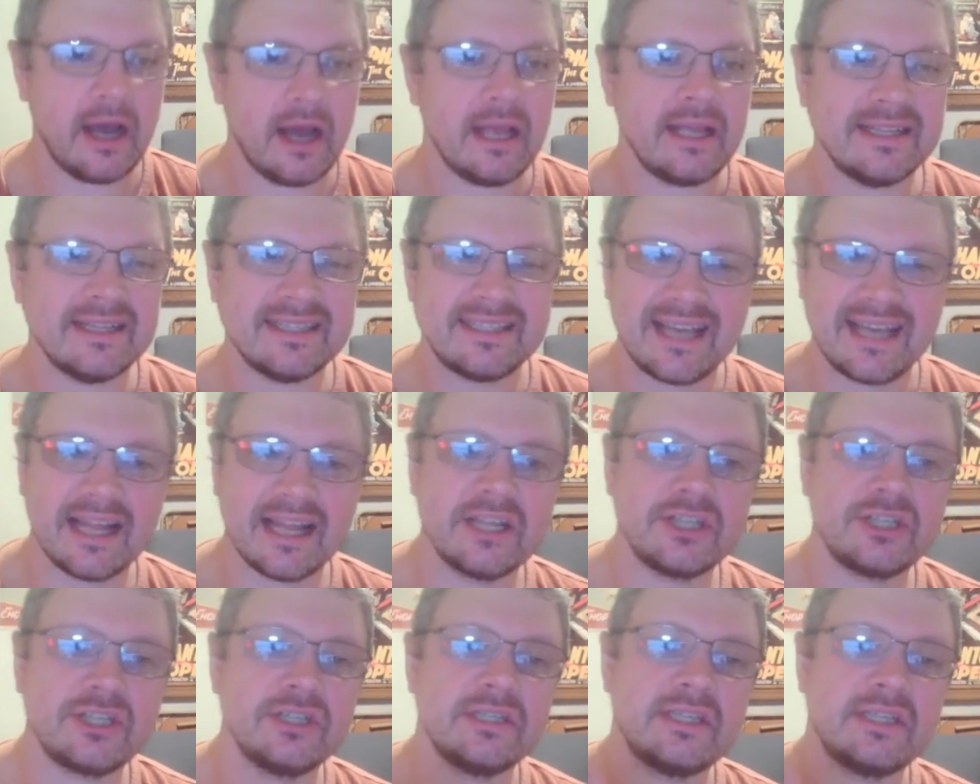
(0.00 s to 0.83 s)

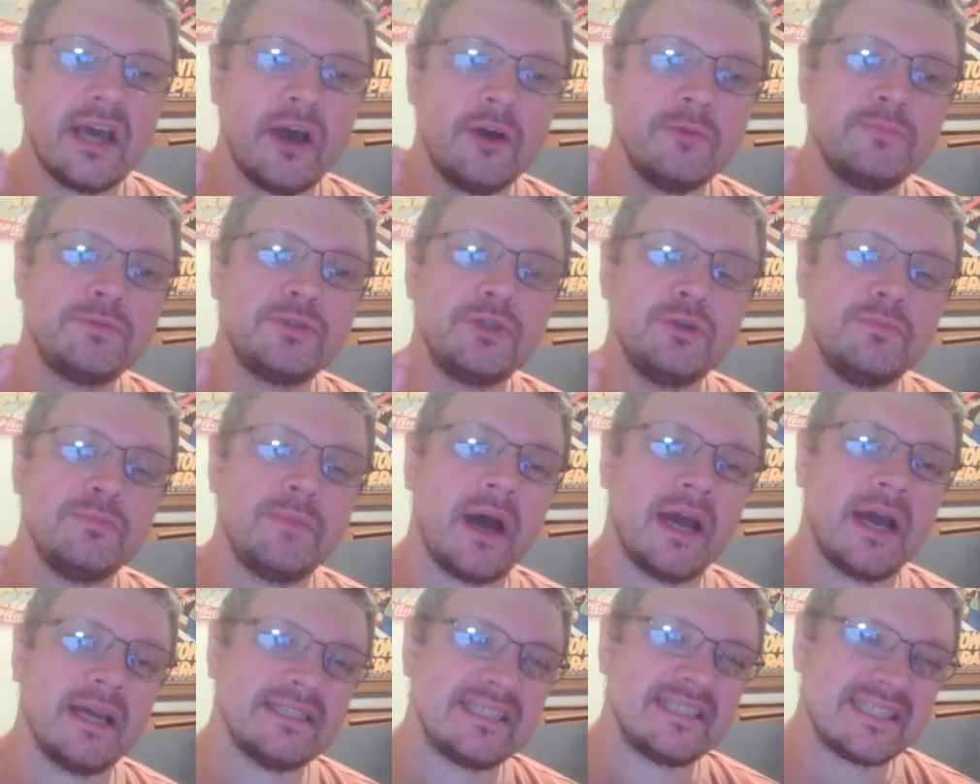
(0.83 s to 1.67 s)
Intelligence helps you
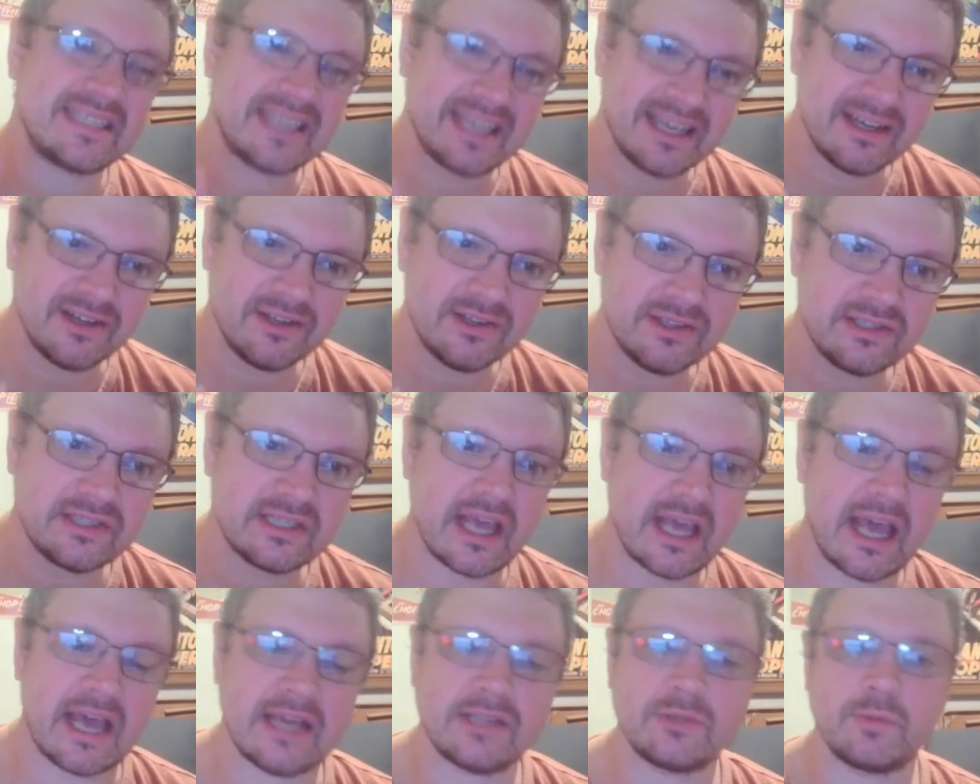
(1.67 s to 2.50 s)
buy skills,
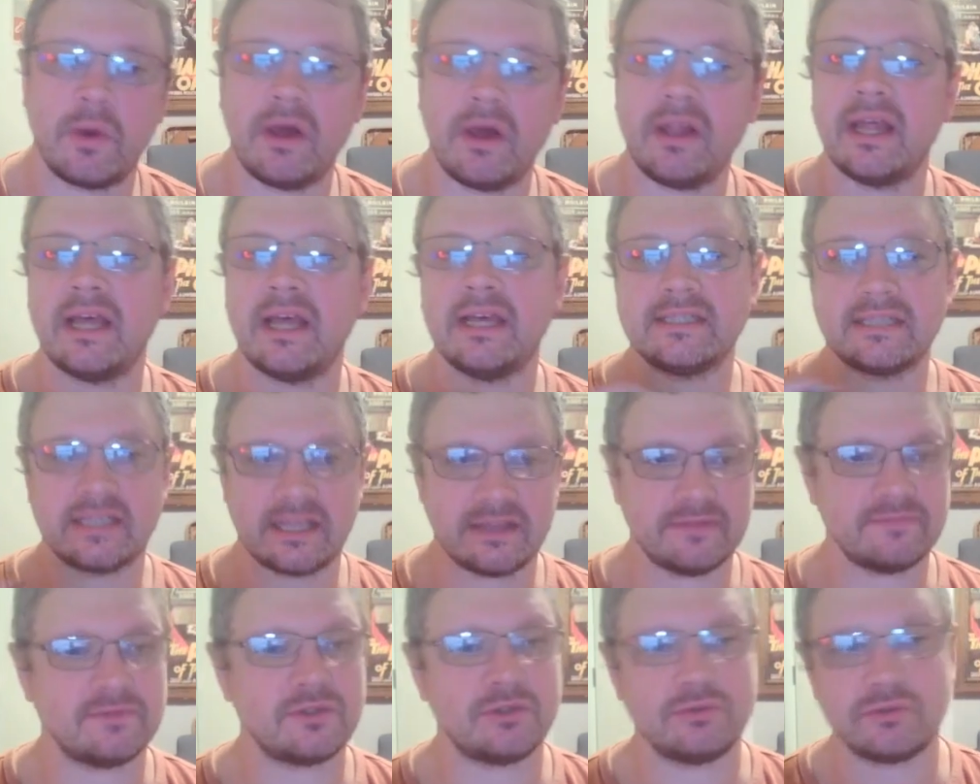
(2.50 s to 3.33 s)
as well as
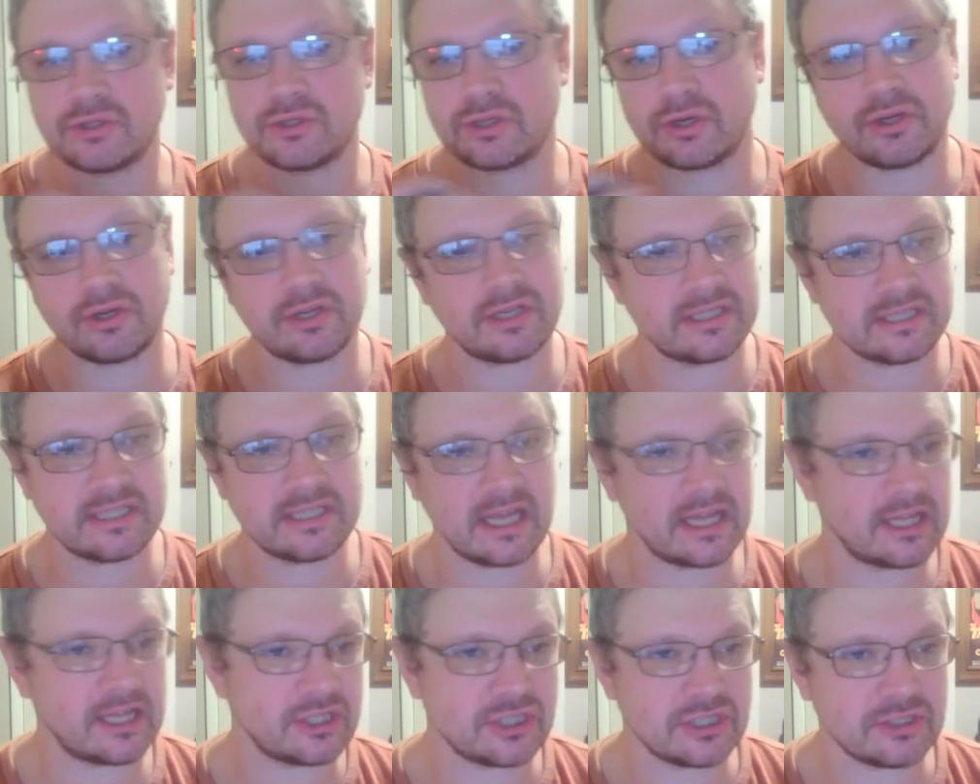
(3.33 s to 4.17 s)
gives you certain
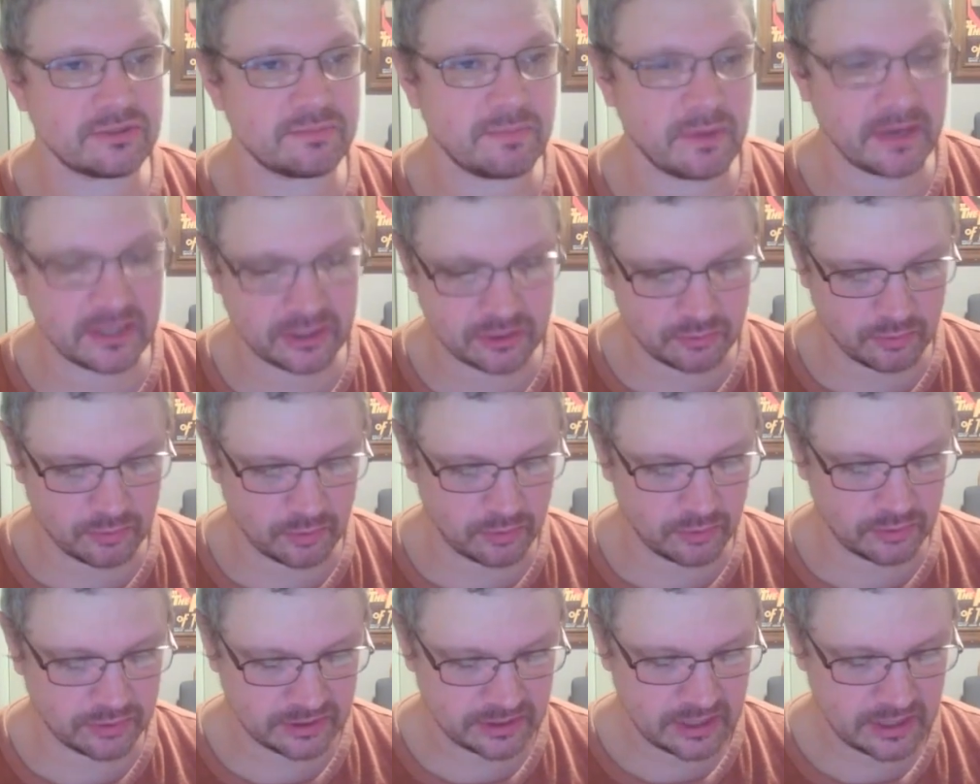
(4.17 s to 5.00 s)
intelligence-based
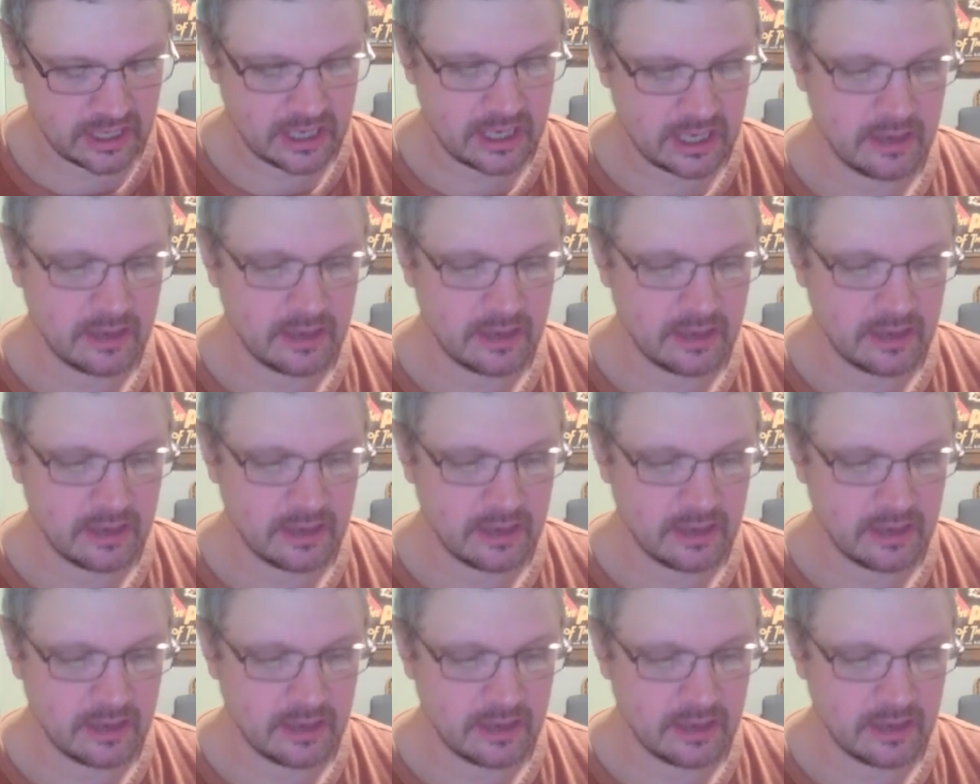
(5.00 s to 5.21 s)
rolls.